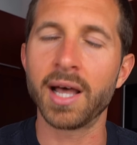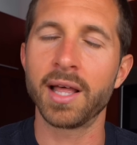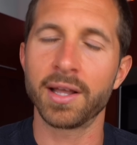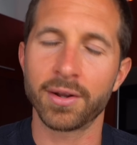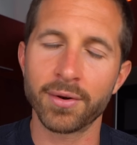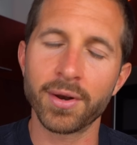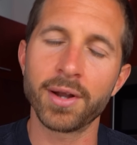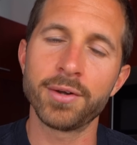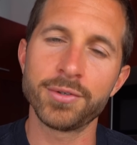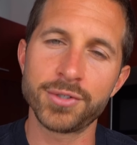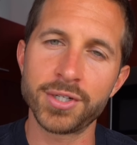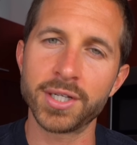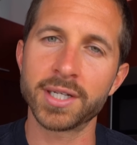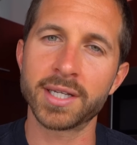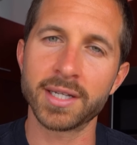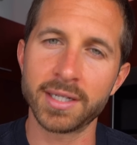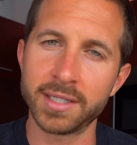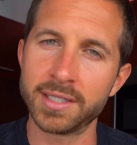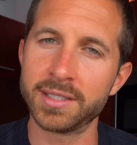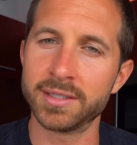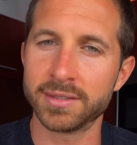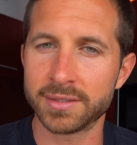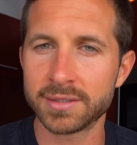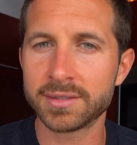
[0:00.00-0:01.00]
Ground chicken
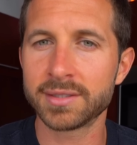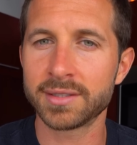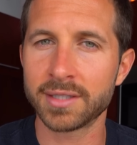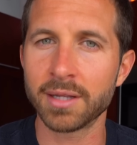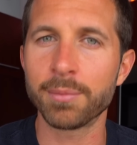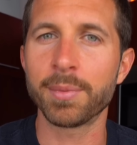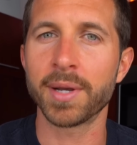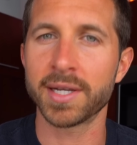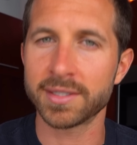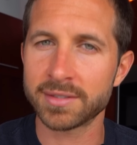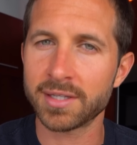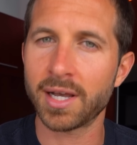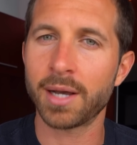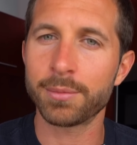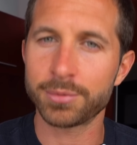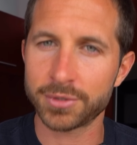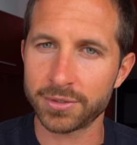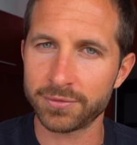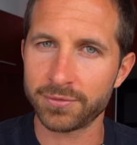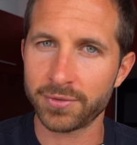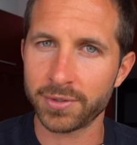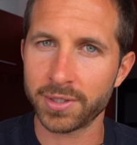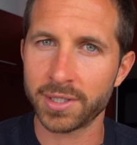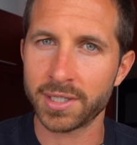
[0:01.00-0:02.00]
is the best
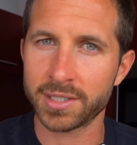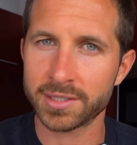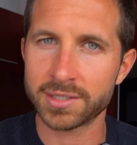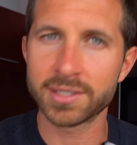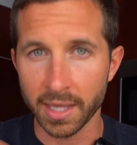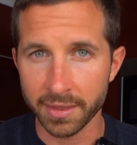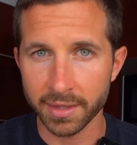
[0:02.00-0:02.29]
option for this.